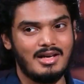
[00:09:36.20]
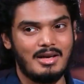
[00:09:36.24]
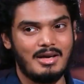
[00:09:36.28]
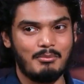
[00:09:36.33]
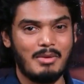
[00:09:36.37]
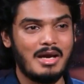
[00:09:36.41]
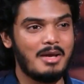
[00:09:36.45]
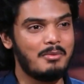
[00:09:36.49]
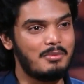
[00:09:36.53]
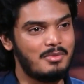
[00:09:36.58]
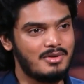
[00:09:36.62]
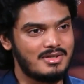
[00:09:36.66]

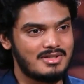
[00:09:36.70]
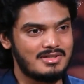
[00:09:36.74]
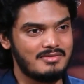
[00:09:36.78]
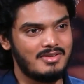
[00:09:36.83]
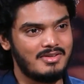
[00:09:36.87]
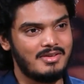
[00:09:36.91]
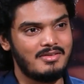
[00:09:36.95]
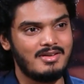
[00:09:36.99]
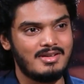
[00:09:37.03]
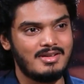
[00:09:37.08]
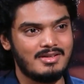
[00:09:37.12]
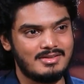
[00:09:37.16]
my personal
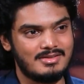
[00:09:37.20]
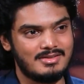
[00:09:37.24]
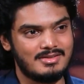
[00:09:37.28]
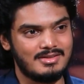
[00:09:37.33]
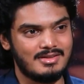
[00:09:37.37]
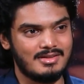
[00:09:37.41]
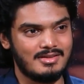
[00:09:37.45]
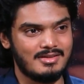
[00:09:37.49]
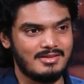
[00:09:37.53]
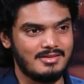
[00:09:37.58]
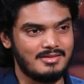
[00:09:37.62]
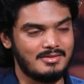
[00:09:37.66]
favorite is
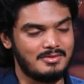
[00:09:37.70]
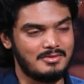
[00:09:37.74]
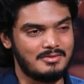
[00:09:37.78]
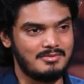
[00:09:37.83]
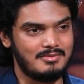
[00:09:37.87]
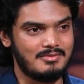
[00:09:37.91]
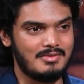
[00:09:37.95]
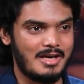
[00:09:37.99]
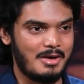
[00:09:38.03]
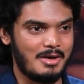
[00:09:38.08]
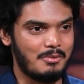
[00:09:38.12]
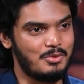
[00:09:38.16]

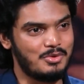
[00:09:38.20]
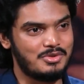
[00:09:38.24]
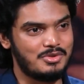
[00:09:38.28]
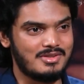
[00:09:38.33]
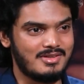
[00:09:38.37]
Remo, sir.